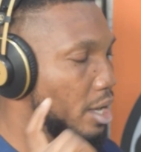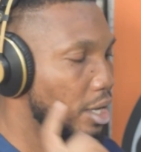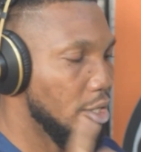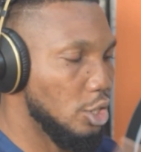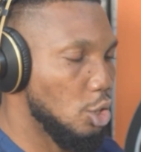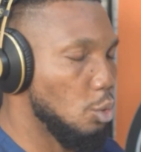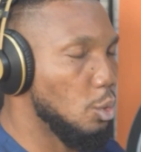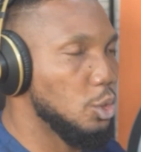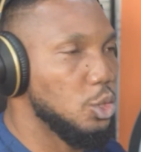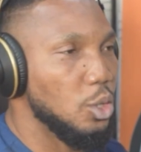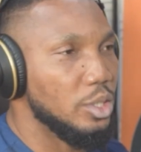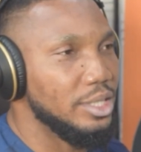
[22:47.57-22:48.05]

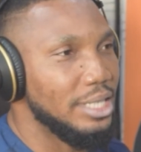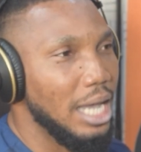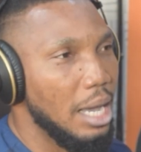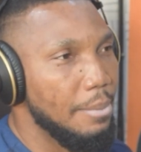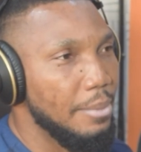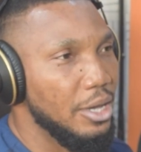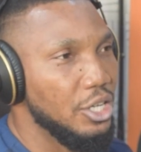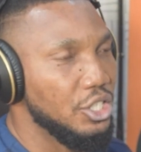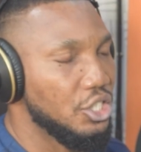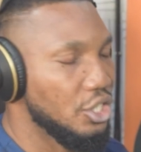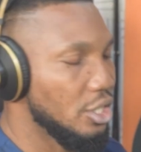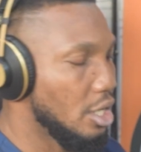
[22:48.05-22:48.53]
Deal with your
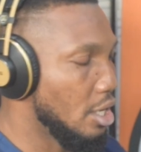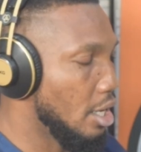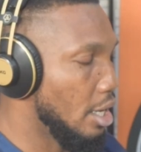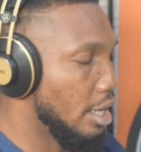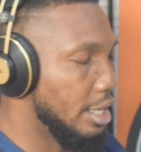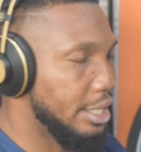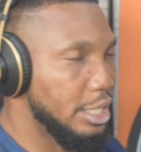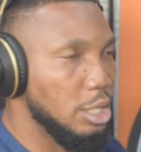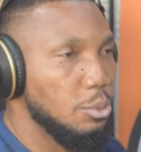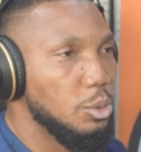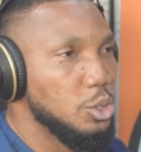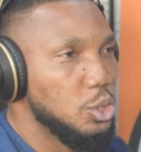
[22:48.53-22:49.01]
damage,
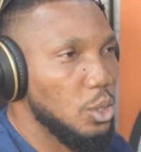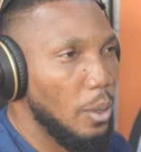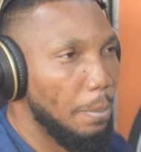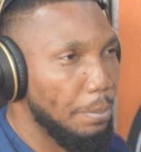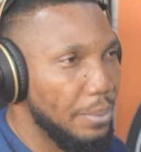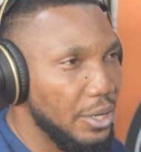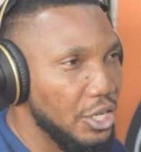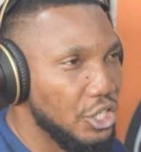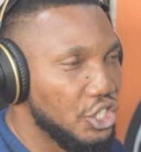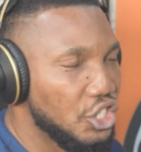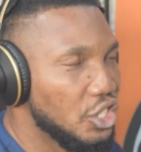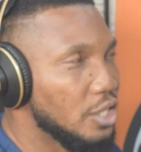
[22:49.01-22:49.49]
deal with your
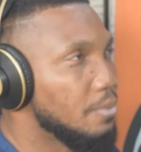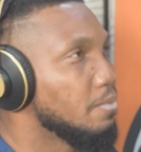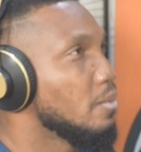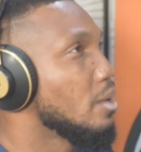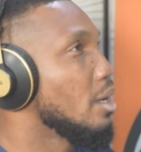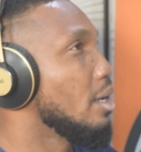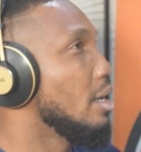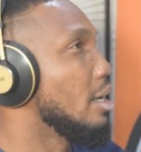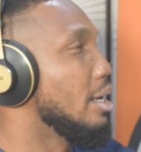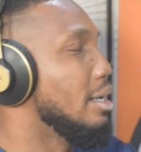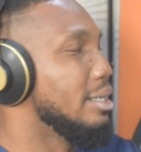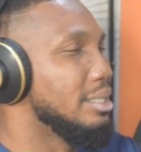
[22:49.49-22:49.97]
pitch,
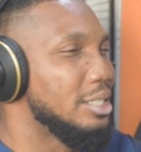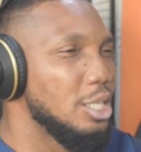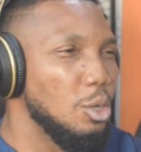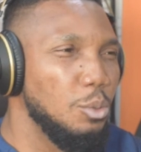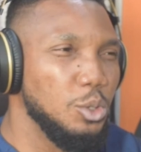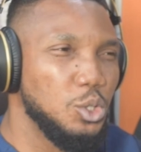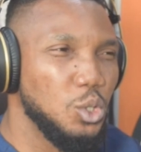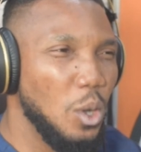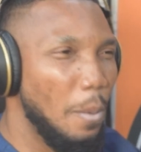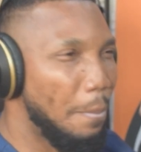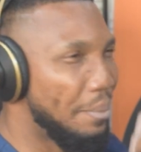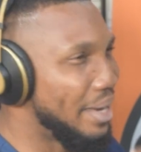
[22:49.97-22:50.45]
deal
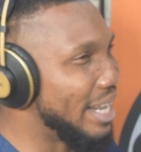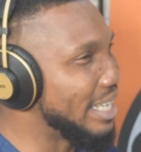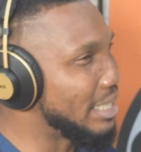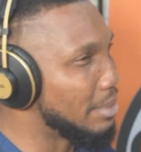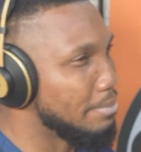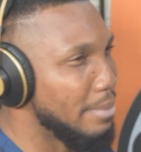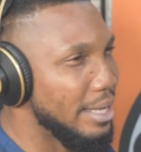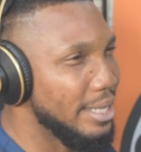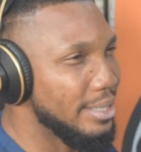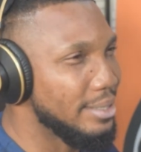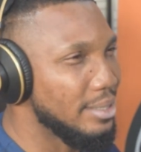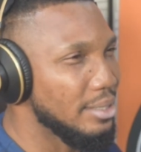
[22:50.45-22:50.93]
with your
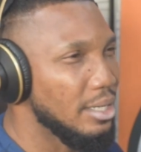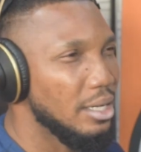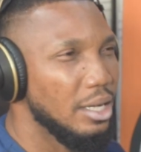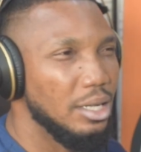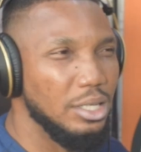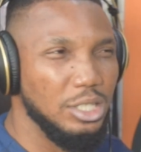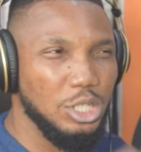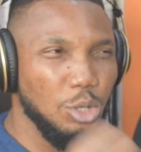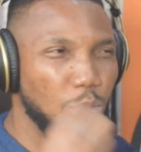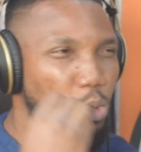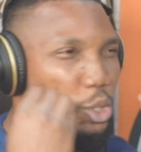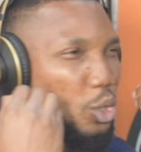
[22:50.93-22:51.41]
placement,
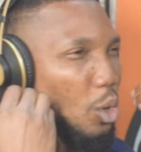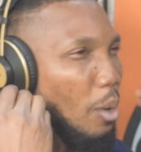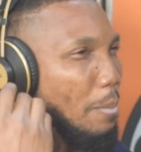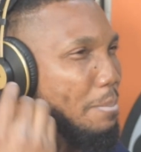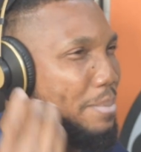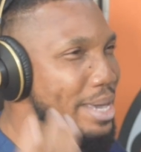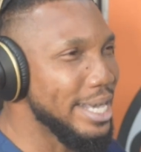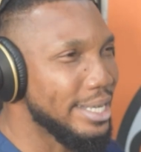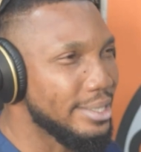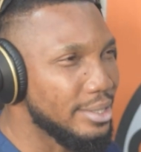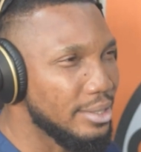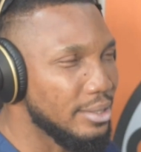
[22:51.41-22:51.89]
deal with your
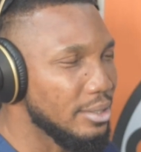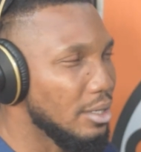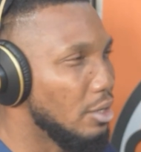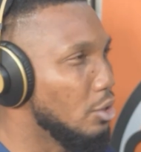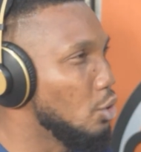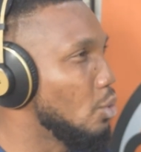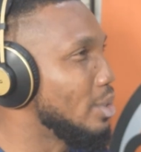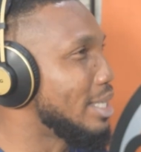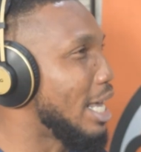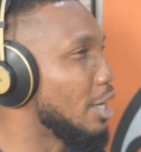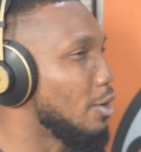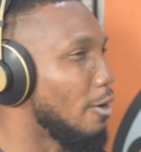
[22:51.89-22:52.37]
mix,
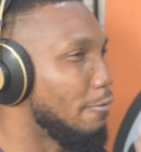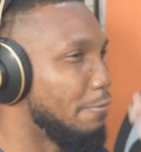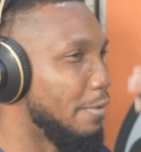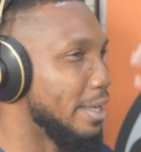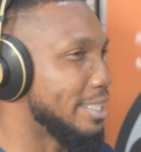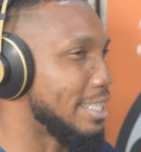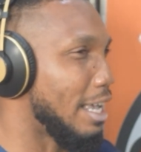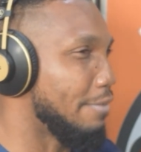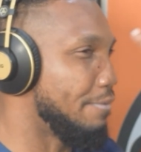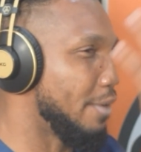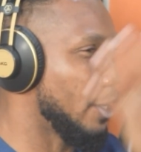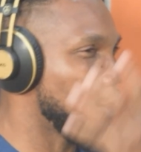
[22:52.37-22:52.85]
knowing how your
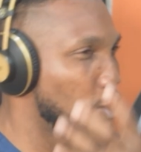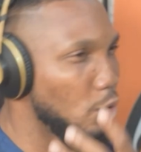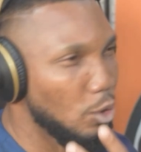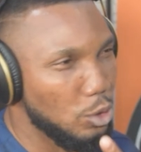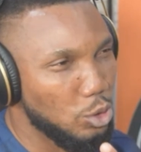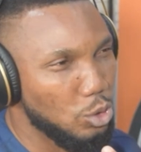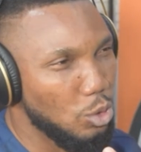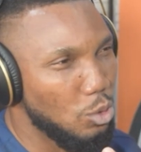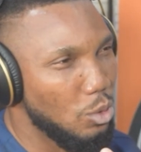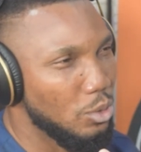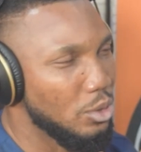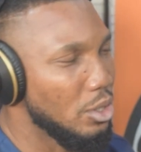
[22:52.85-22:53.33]
face affects your
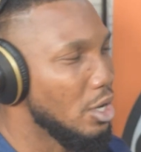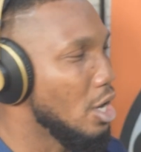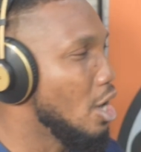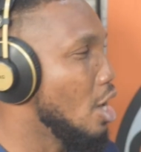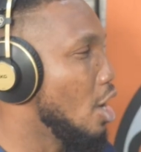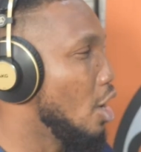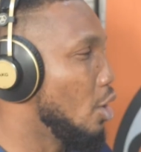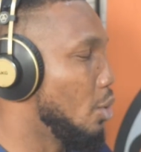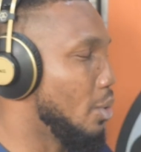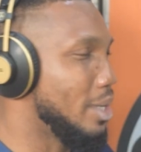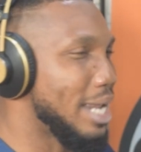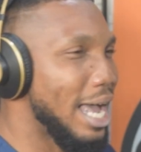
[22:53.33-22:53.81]
tone,
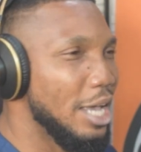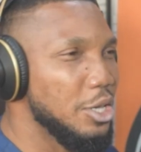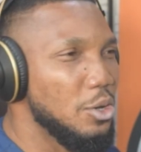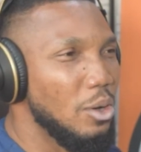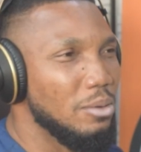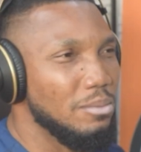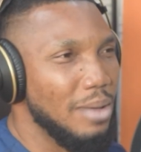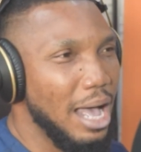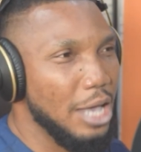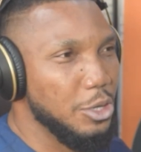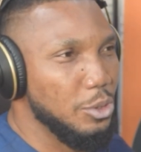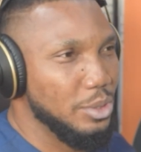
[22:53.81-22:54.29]
knowing
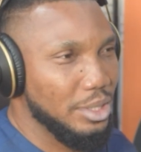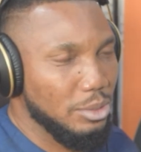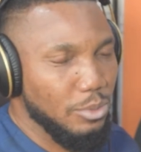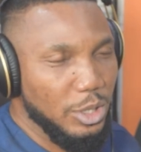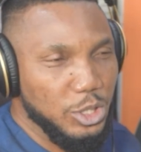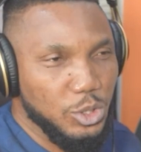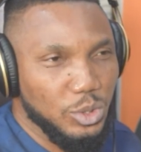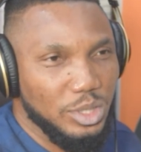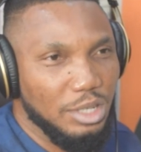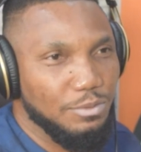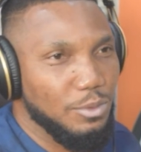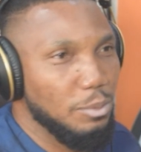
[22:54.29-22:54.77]
how you
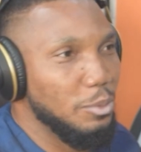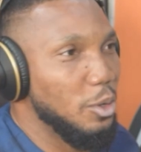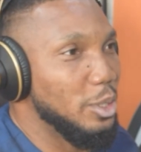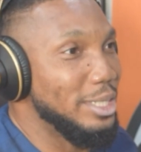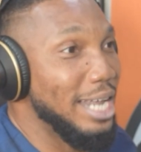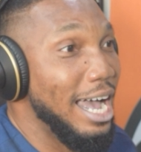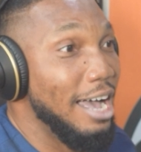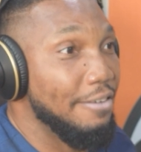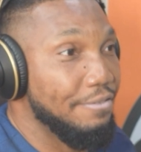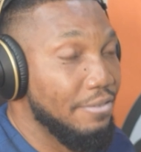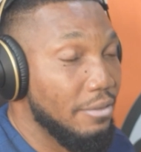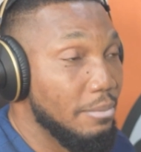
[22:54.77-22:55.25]
spread you sing from your
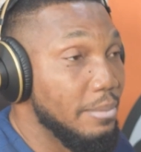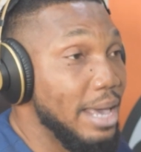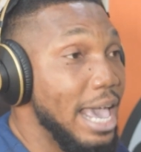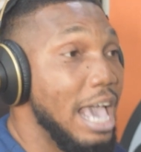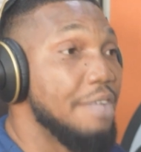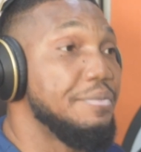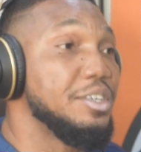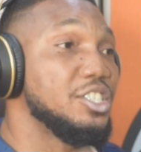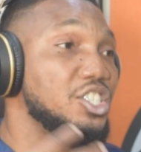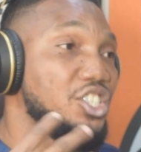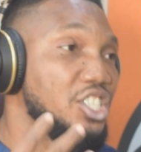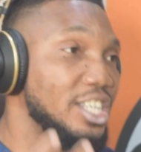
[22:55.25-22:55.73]
diaphragm.
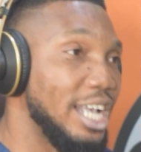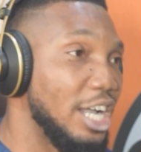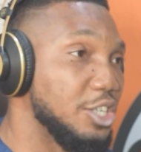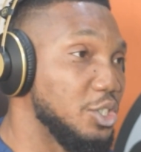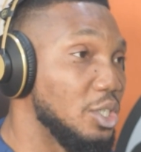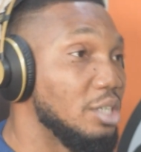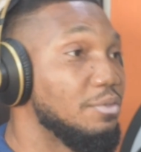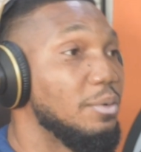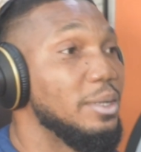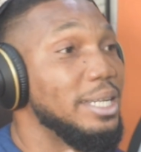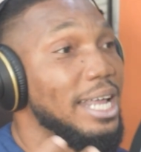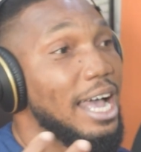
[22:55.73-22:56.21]
Every singer
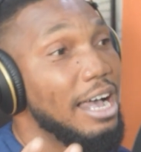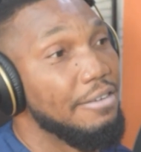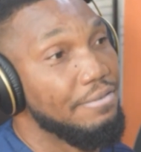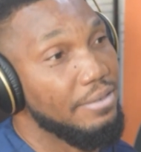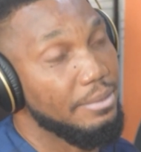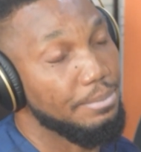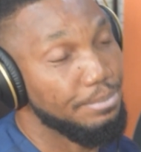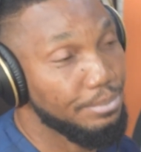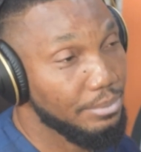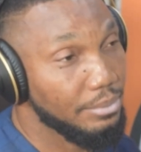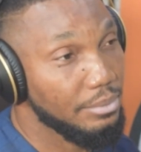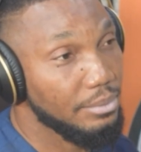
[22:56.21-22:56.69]
should from
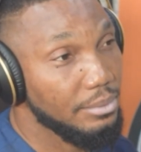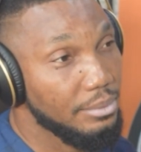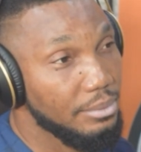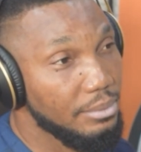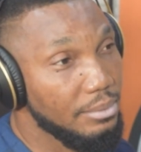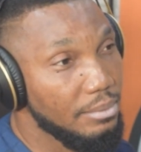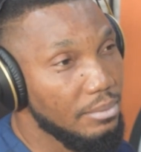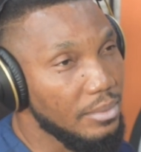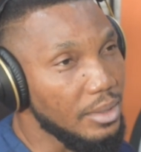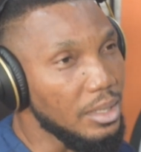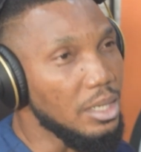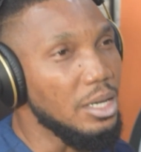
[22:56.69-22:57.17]
diaphragm.
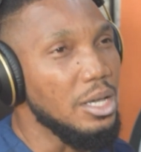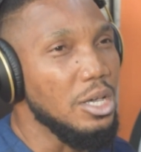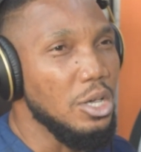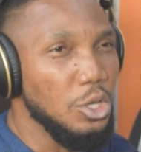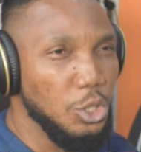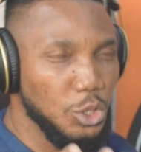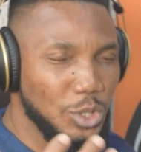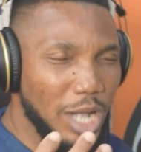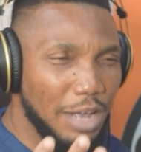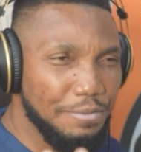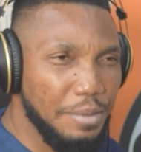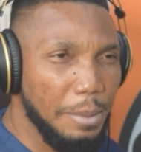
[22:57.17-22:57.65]
You
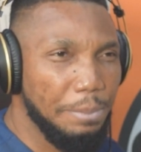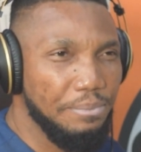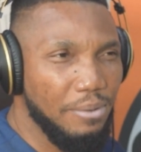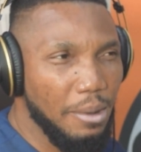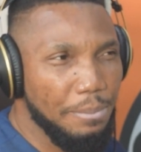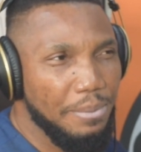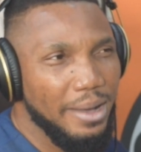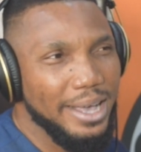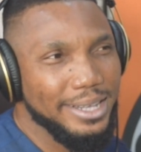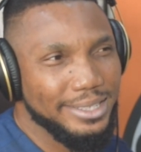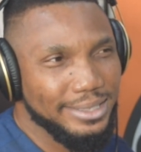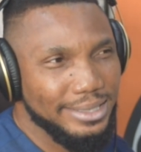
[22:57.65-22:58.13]
should have a
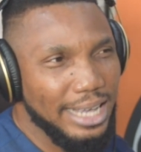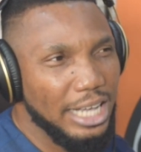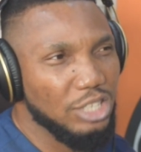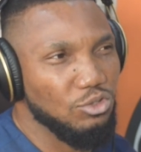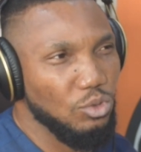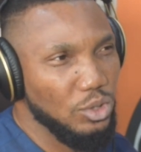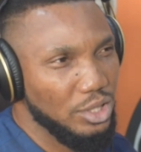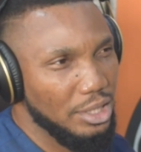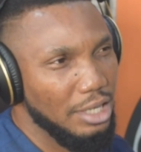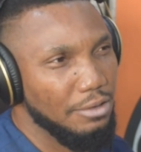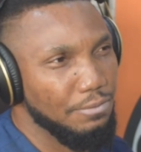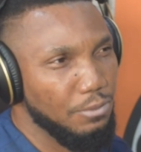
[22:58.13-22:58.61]
proper exercise
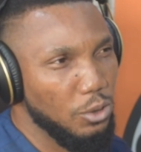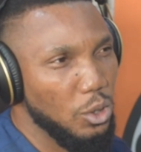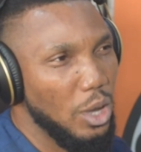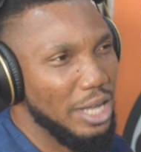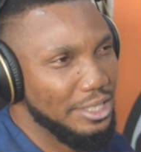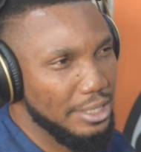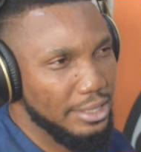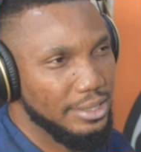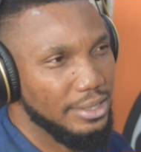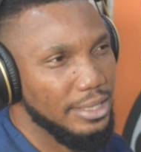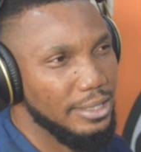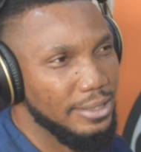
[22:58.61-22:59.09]
routine for you
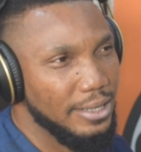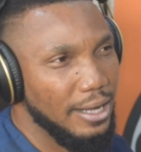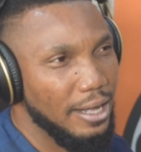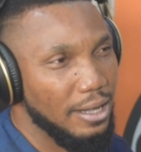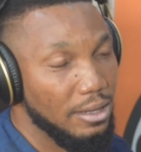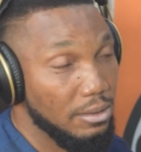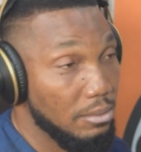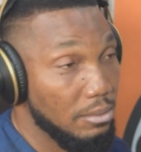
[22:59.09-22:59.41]
as a singer.